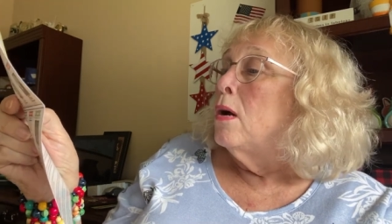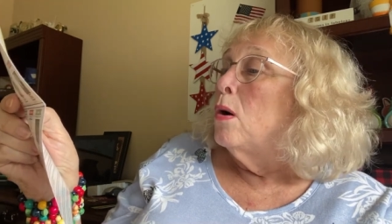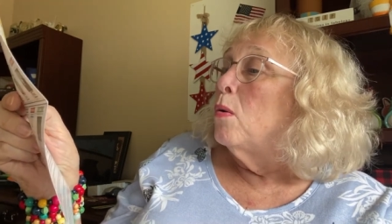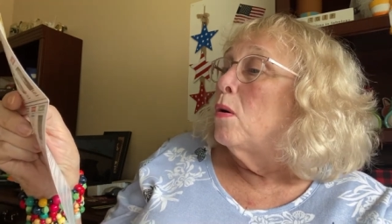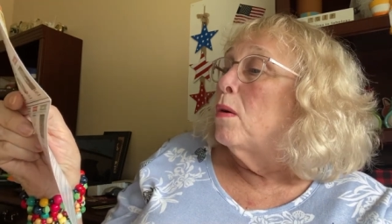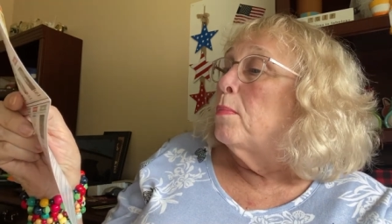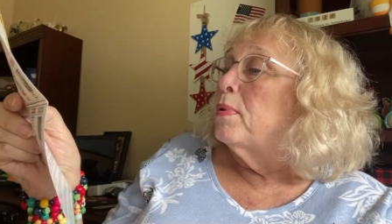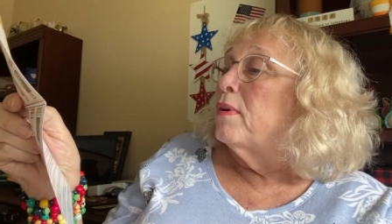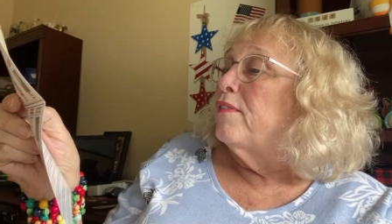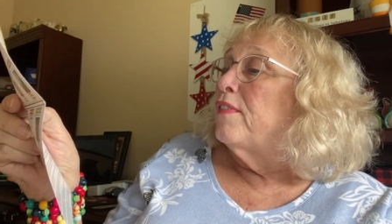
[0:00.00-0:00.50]

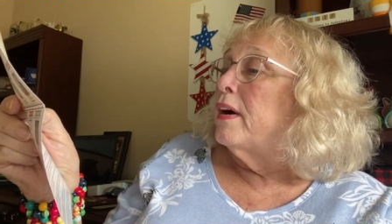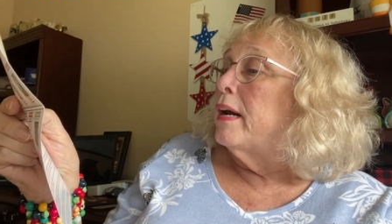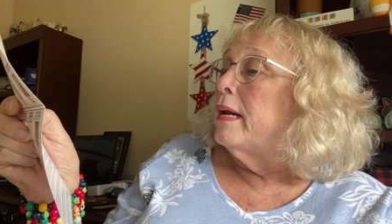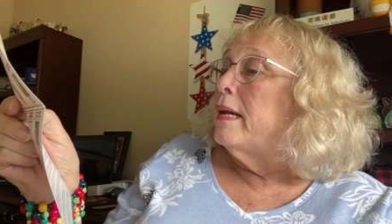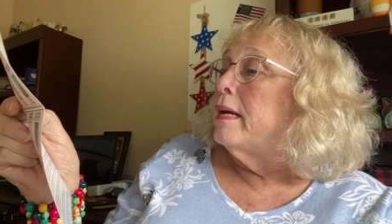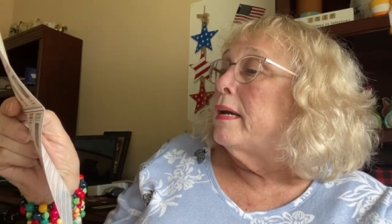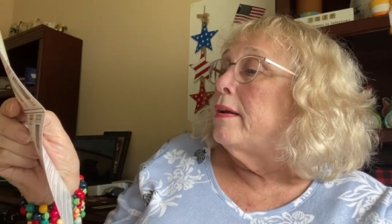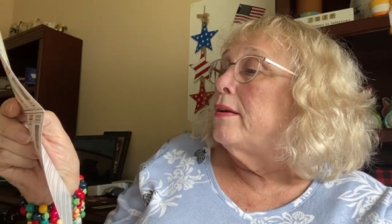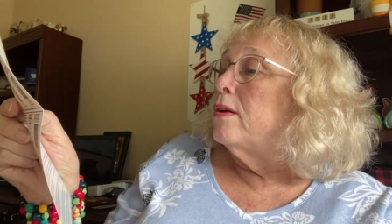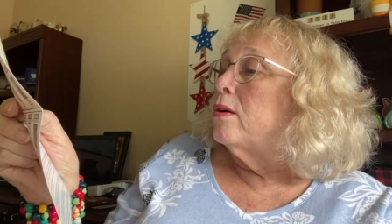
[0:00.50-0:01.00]
while
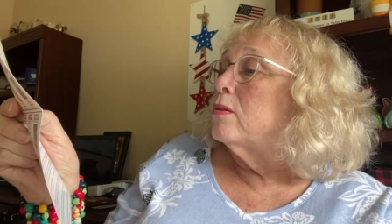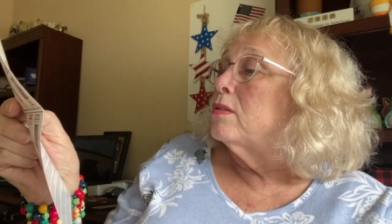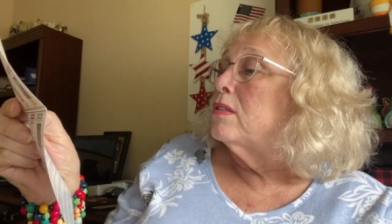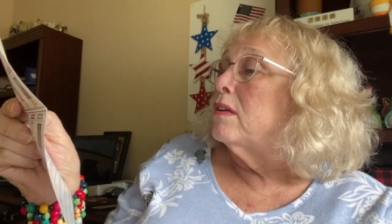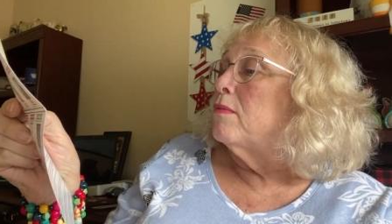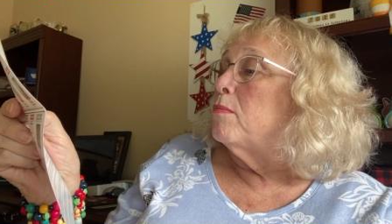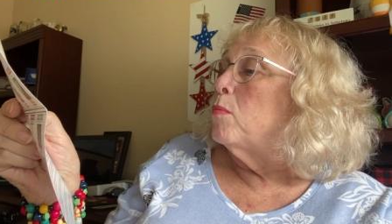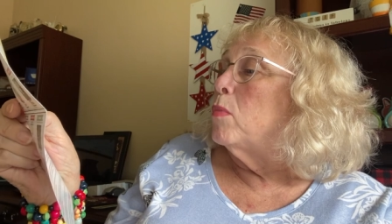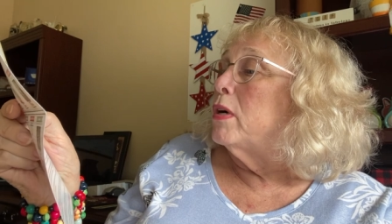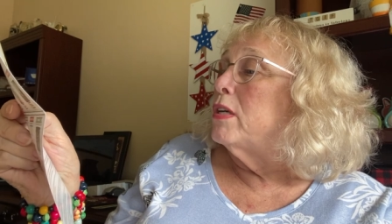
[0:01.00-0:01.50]
providing a dose
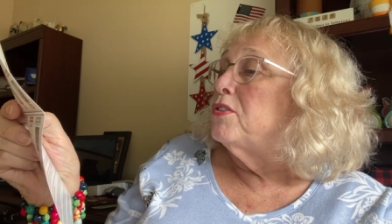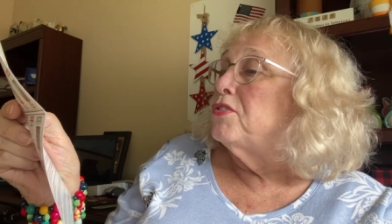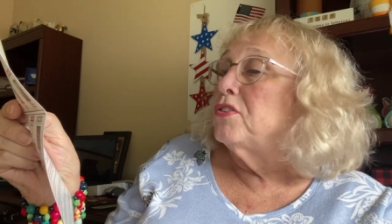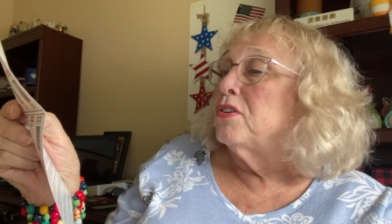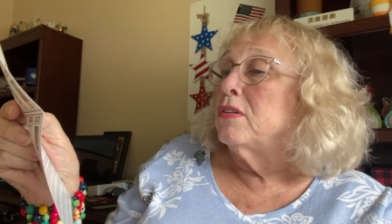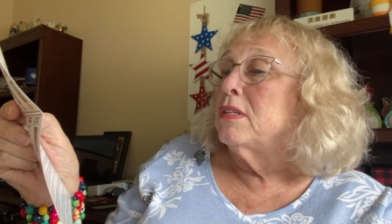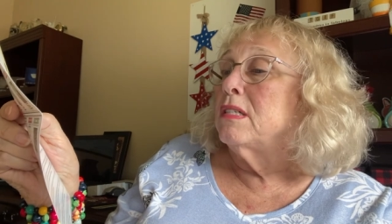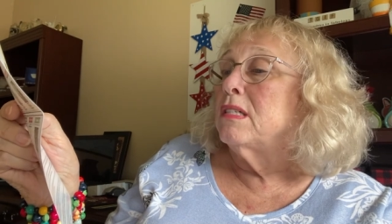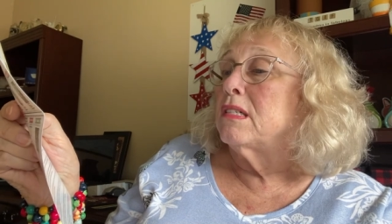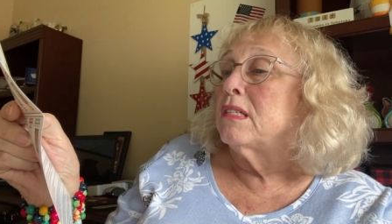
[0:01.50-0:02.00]
of
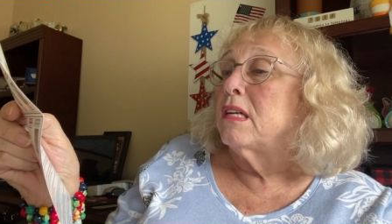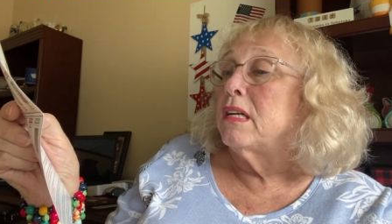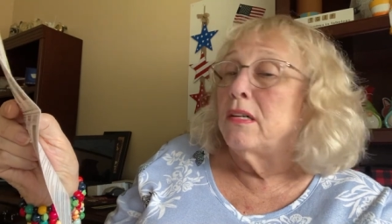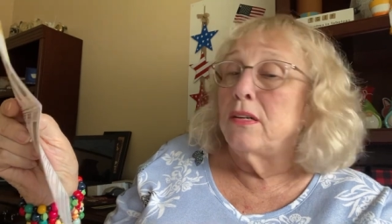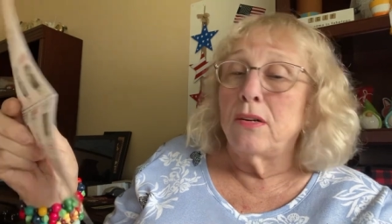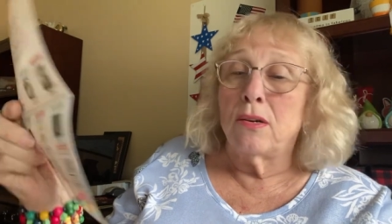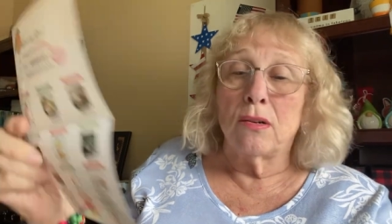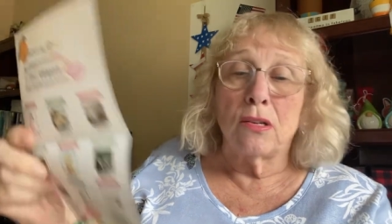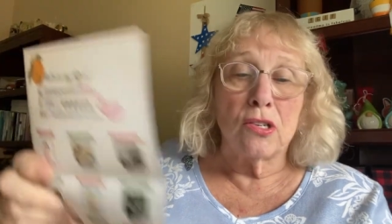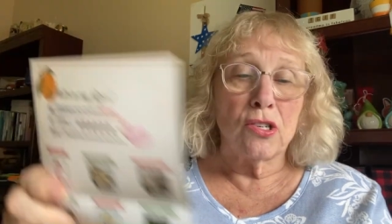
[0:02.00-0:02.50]
moisture and
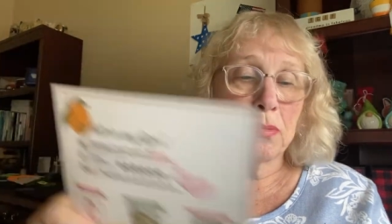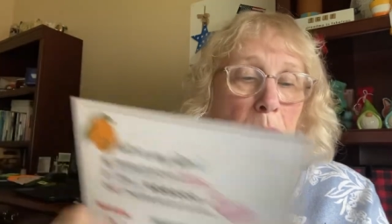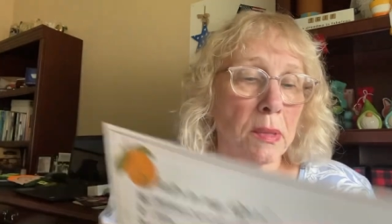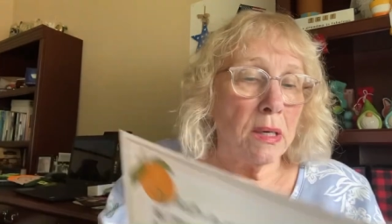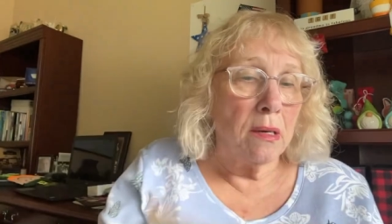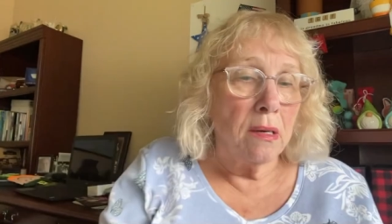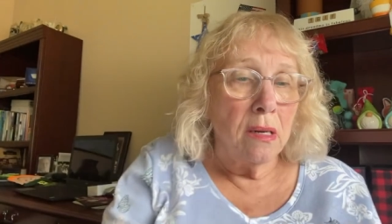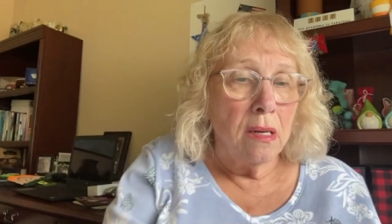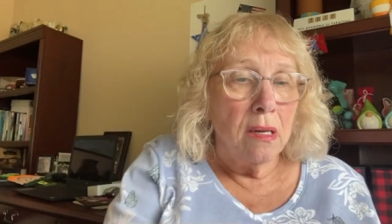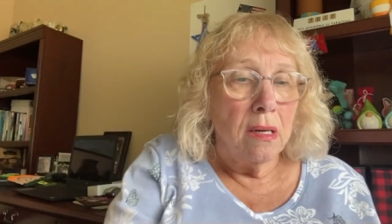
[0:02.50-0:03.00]
skin
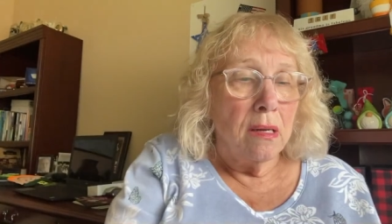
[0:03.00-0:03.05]
nourishment.